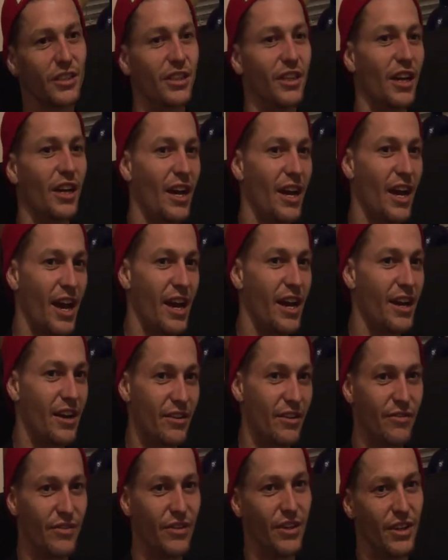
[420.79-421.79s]
that I
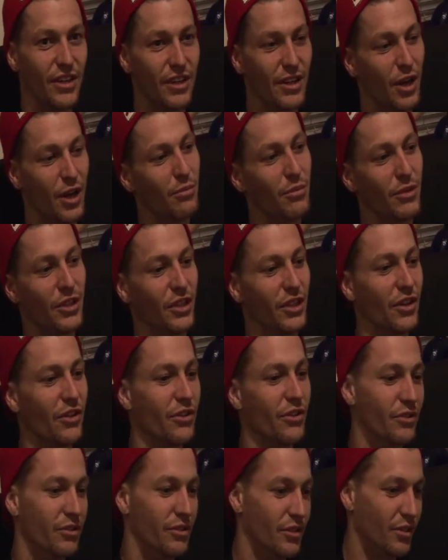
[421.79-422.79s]
have, and I'm going to go
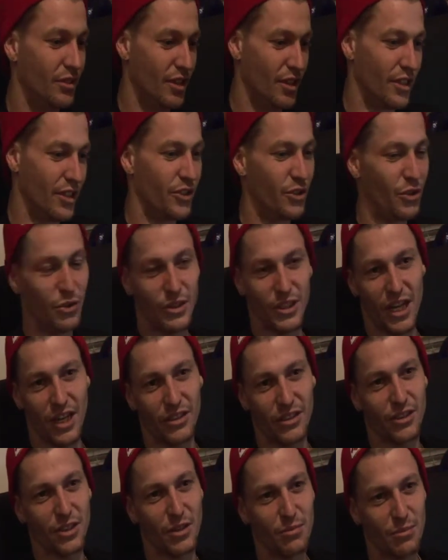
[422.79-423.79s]
and do it
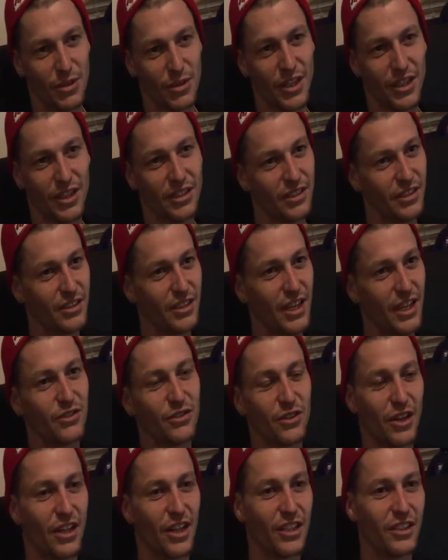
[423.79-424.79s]
down something big, because that's
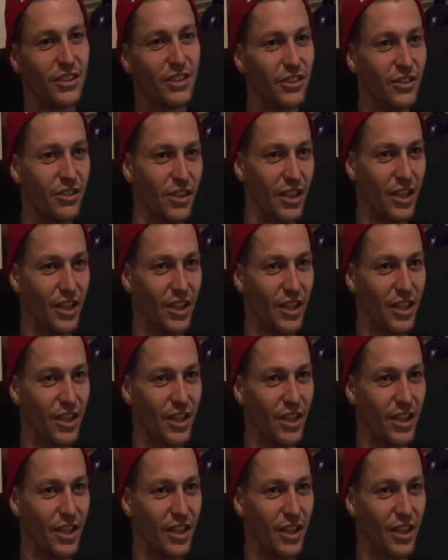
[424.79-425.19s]
what I like to do.